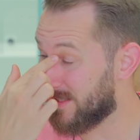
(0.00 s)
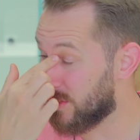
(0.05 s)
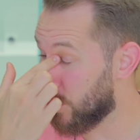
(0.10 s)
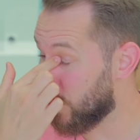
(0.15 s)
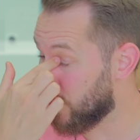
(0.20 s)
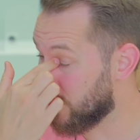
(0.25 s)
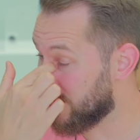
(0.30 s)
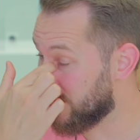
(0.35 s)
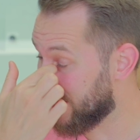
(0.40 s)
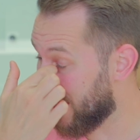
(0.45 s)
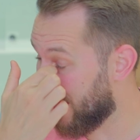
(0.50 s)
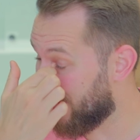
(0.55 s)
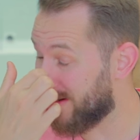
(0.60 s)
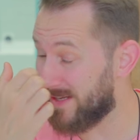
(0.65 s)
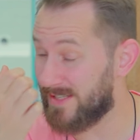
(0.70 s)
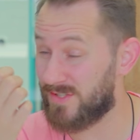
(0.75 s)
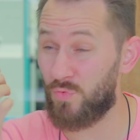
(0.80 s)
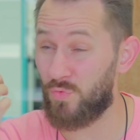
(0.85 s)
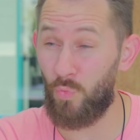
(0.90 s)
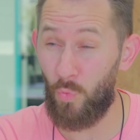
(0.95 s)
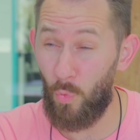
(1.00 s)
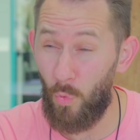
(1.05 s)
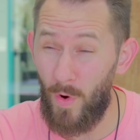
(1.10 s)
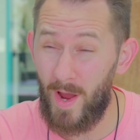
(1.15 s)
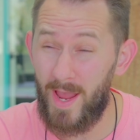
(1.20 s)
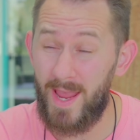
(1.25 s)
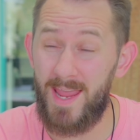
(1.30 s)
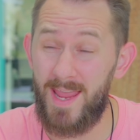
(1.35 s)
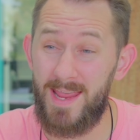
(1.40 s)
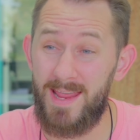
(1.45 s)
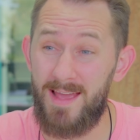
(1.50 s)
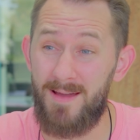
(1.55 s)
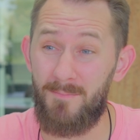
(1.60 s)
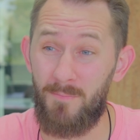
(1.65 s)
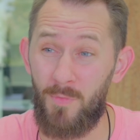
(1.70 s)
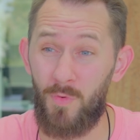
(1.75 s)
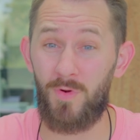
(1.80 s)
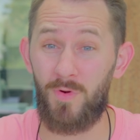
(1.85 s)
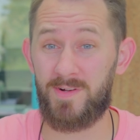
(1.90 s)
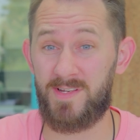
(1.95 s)
turns out it's way
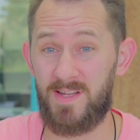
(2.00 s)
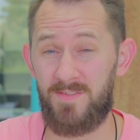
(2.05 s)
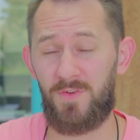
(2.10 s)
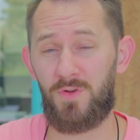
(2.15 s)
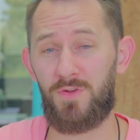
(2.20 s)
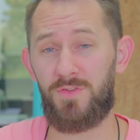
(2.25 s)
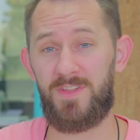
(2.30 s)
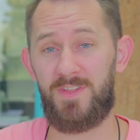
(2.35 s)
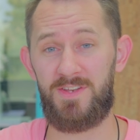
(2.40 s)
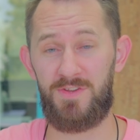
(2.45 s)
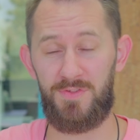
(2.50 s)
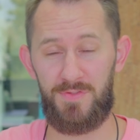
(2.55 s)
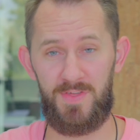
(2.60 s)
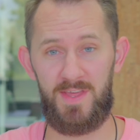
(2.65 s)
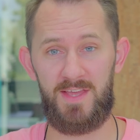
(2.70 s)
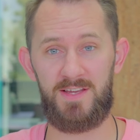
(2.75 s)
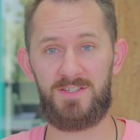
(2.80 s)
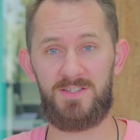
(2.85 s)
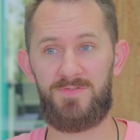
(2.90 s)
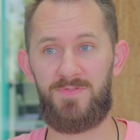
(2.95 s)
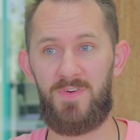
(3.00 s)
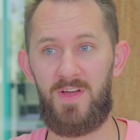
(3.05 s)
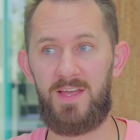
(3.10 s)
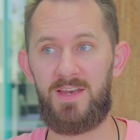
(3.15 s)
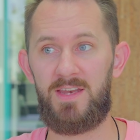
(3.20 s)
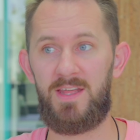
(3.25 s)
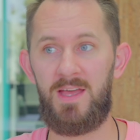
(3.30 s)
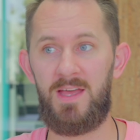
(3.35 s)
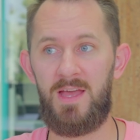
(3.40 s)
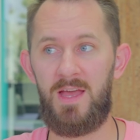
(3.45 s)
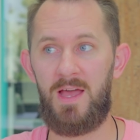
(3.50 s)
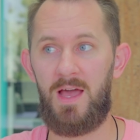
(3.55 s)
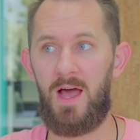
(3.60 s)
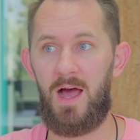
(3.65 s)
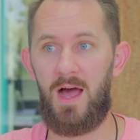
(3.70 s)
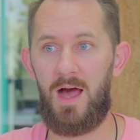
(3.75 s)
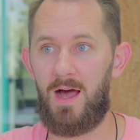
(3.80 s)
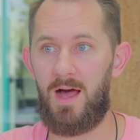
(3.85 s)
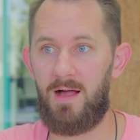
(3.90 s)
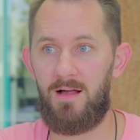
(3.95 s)
more difficult than you think to find
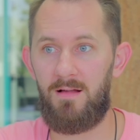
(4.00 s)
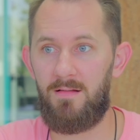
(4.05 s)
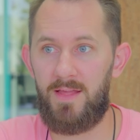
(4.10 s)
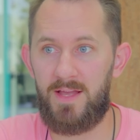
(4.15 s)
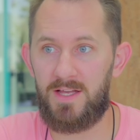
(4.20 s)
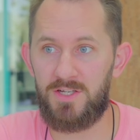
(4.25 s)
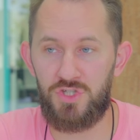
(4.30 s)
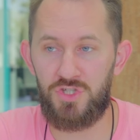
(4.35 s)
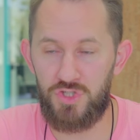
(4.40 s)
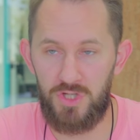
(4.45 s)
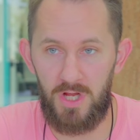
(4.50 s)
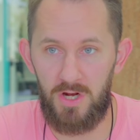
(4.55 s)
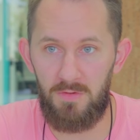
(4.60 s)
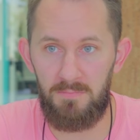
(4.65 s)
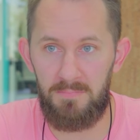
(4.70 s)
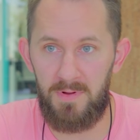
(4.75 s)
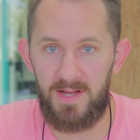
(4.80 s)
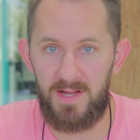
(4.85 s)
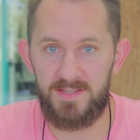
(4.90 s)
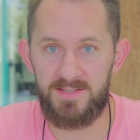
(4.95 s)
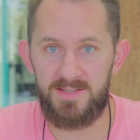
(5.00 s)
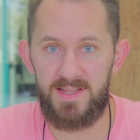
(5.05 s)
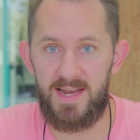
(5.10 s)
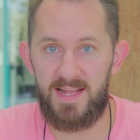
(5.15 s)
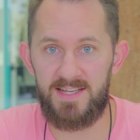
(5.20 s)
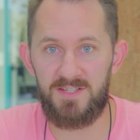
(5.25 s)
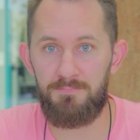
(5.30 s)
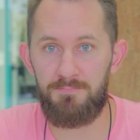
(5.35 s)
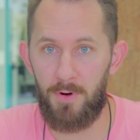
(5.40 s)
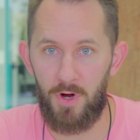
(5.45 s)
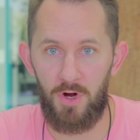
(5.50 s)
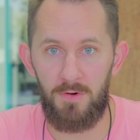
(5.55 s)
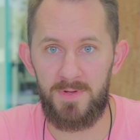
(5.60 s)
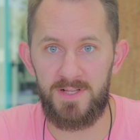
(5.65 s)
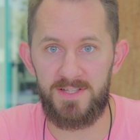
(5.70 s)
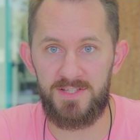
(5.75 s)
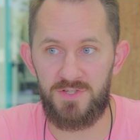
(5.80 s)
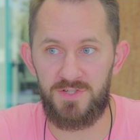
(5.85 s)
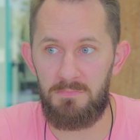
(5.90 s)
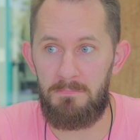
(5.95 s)
like a shuttle bus that has
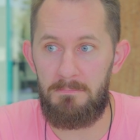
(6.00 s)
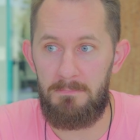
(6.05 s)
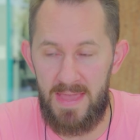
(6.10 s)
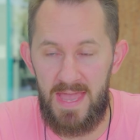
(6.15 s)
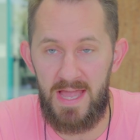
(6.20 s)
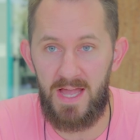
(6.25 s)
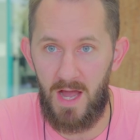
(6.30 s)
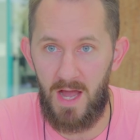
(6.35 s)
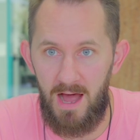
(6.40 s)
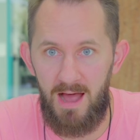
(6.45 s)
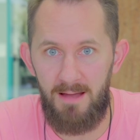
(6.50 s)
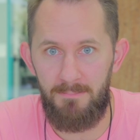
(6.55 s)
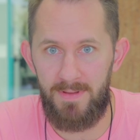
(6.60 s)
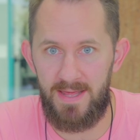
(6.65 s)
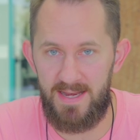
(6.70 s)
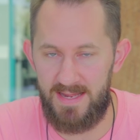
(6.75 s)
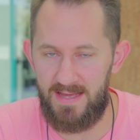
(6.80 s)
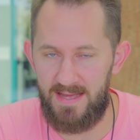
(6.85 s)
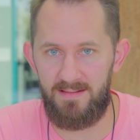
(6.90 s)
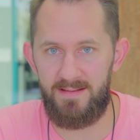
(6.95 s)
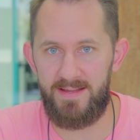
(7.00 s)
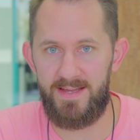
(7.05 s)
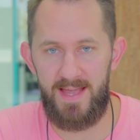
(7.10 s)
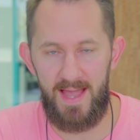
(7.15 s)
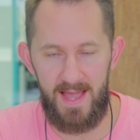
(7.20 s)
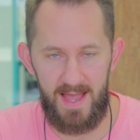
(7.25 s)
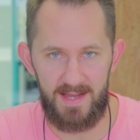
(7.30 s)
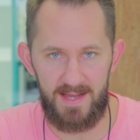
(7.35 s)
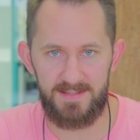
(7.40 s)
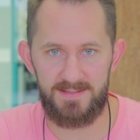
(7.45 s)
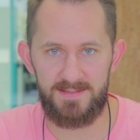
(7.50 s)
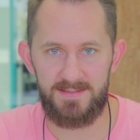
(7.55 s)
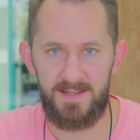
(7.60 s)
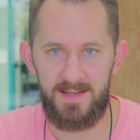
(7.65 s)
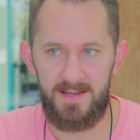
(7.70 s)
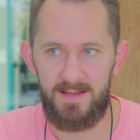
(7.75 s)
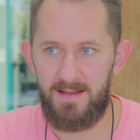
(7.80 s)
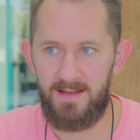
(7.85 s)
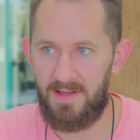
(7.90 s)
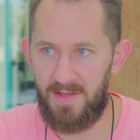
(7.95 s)
permits to pick up at LAX.
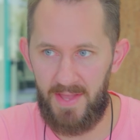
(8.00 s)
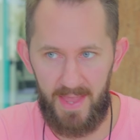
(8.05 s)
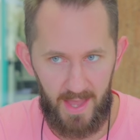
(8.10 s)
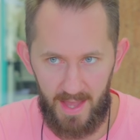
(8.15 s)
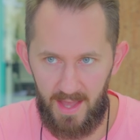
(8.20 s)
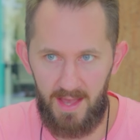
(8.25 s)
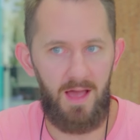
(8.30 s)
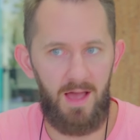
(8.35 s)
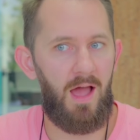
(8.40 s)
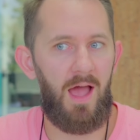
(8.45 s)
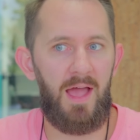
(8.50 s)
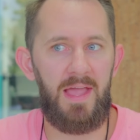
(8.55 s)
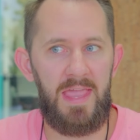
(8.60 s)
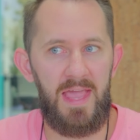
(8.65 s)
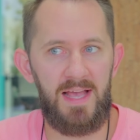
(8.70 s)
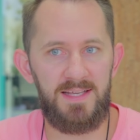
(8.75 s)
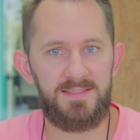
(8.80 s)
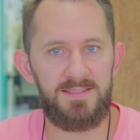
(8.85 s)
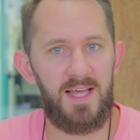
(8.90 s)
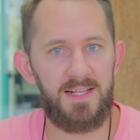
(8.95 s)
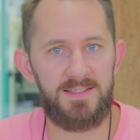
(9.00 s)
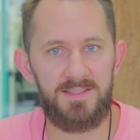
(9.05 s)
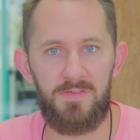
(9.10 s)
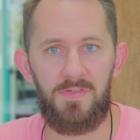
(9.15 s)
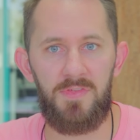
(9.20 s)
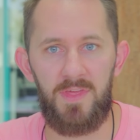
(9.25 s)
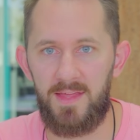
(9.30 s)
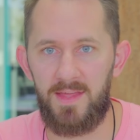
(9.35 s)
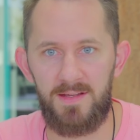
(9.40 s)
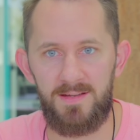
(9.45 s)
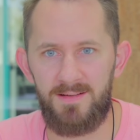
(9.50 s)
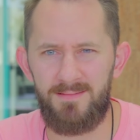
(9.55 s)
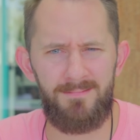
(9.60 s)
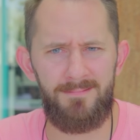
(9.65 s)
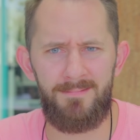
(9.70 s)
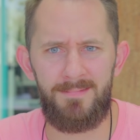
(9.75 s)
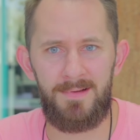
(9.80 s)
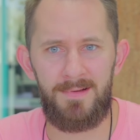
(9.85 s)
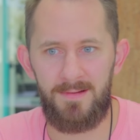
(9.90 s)
I guess that's a thing.